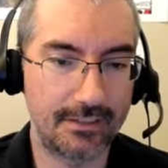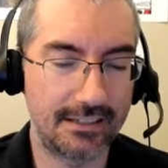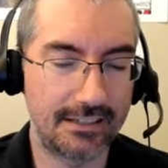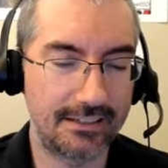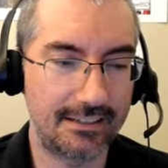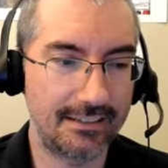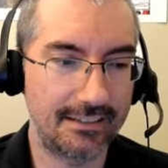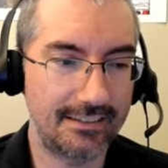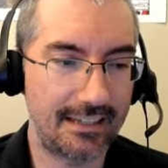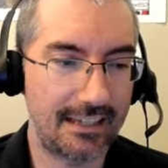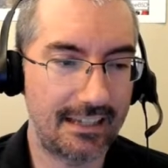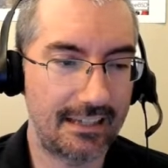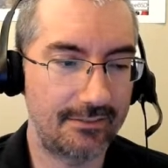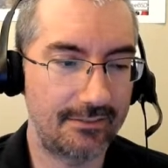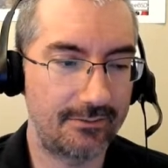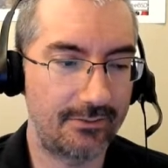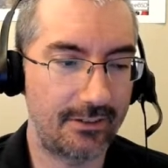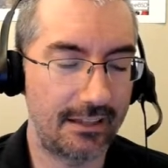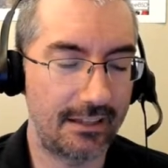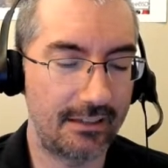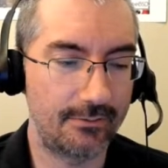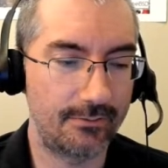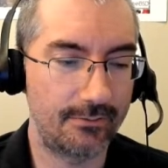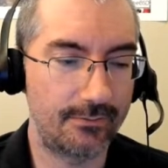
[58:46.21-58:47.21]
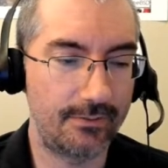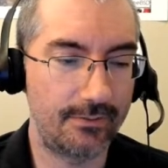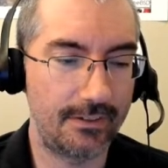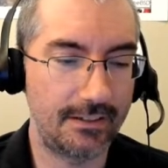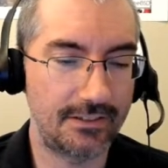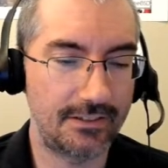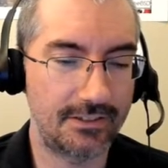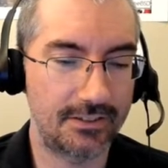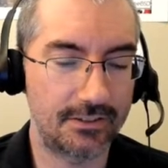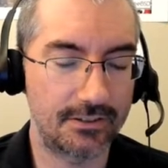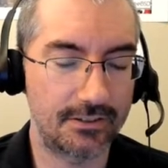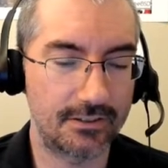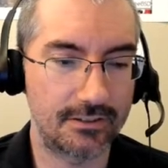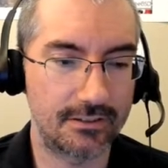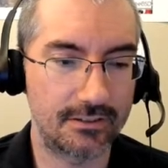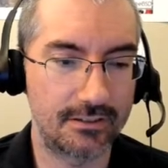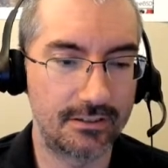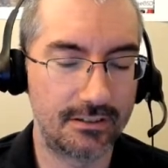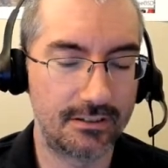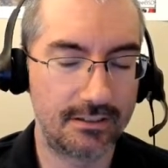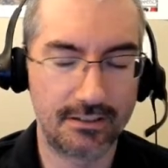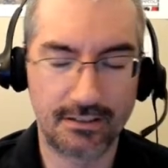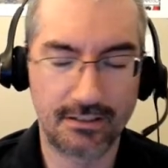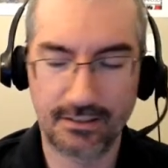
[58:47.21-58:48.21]
It does have a feature,
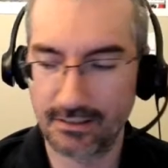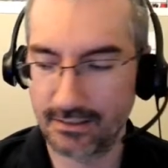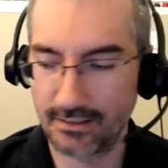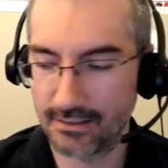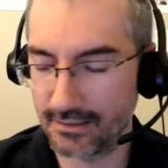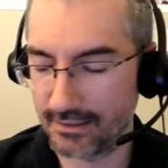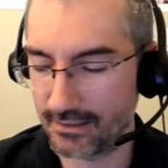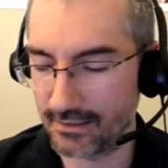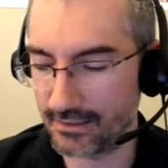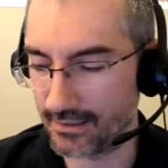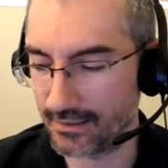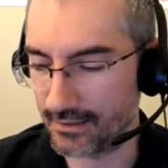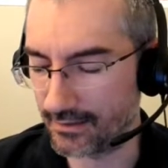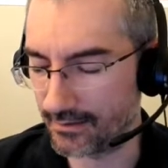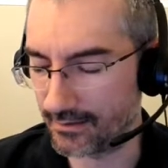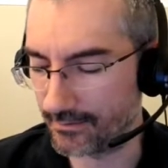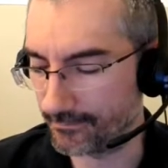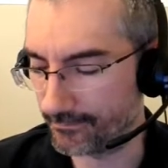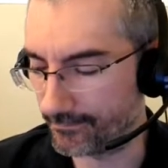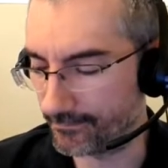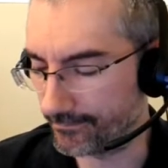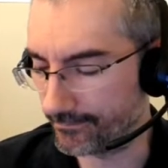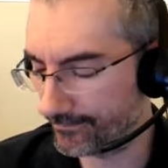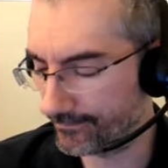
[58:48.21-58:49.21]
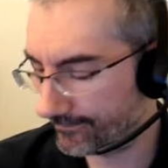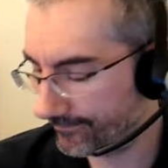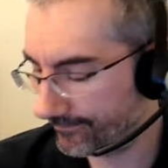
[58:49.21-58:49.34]
blanking